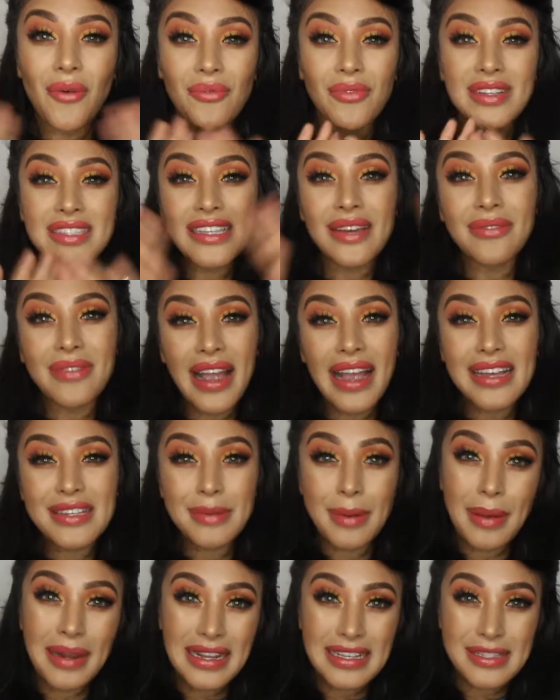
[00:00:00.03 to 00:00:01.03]
What's up guys,
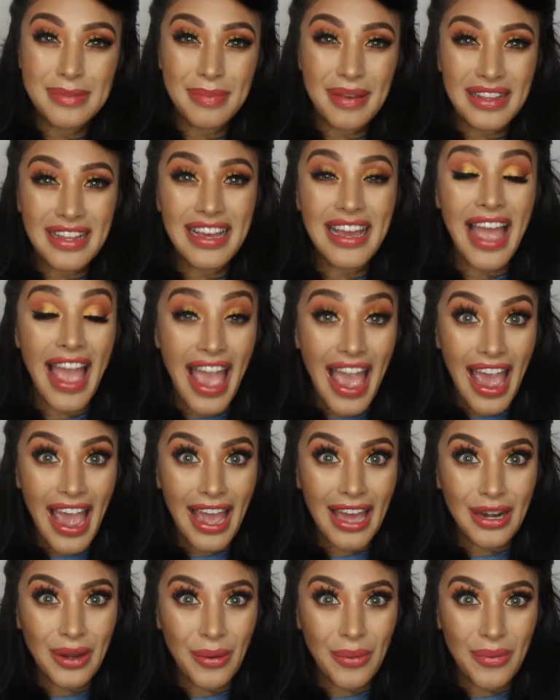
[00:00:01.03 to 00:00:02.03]
my name is Mila
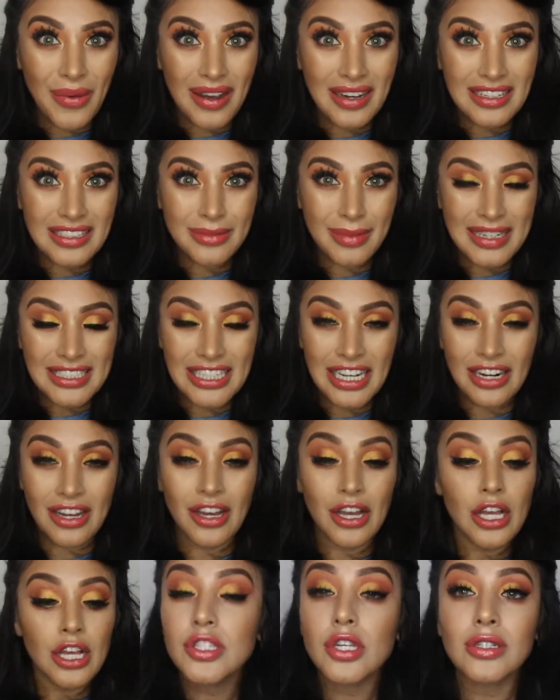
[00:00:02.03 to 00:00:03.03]
and welcome to my
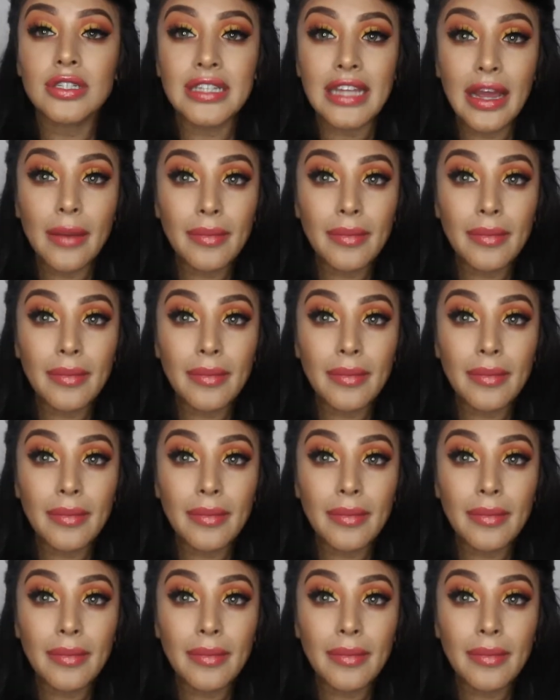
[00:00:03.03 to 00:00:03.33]
channel. So today